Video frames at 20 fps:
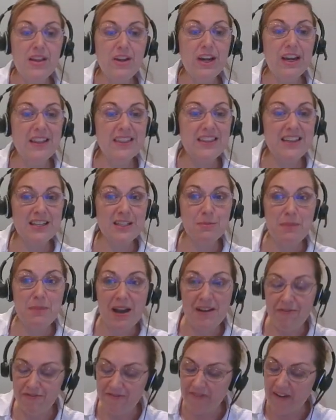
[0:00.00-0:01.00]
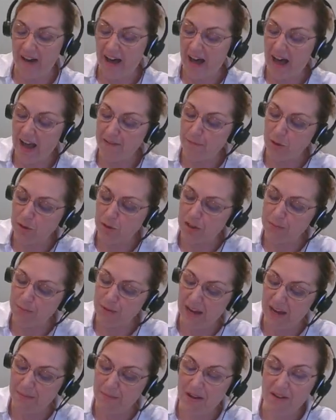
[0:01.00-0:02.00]
look at this, my five,
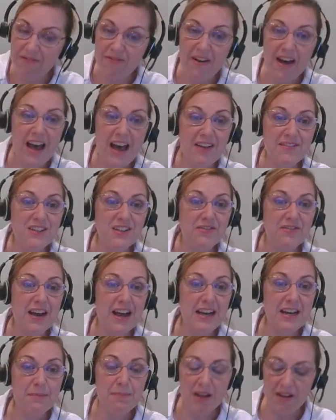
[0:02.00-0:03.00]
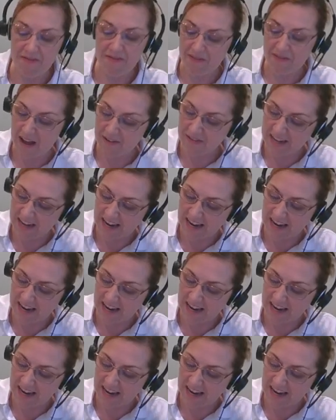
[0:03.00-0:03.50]
multiplying by five, dividing by five,